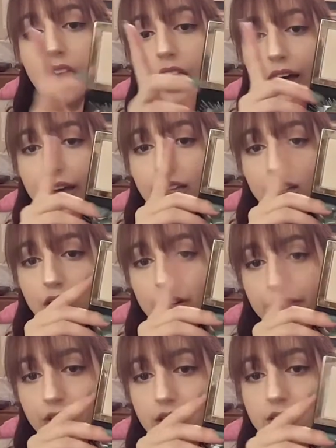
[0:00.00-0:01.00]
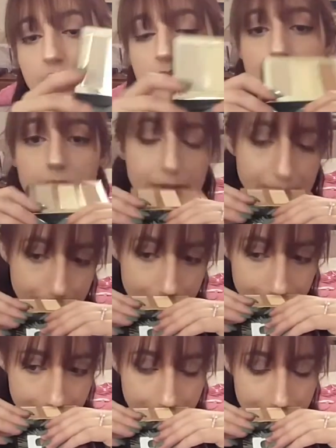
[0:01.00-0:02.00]
I love these. They smell,
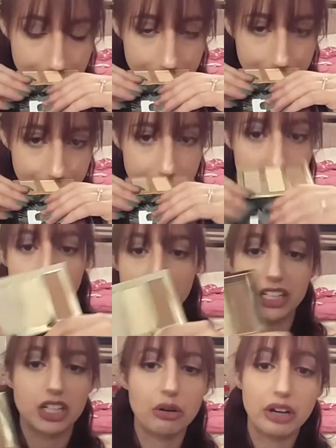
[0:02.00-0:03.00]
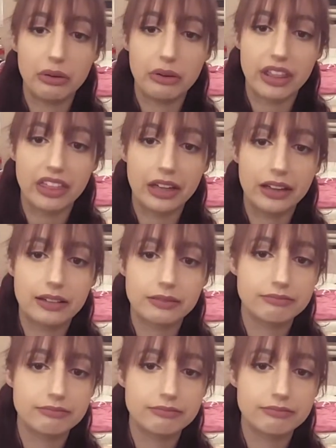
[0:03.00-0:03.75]
they smell like cocoa, I think.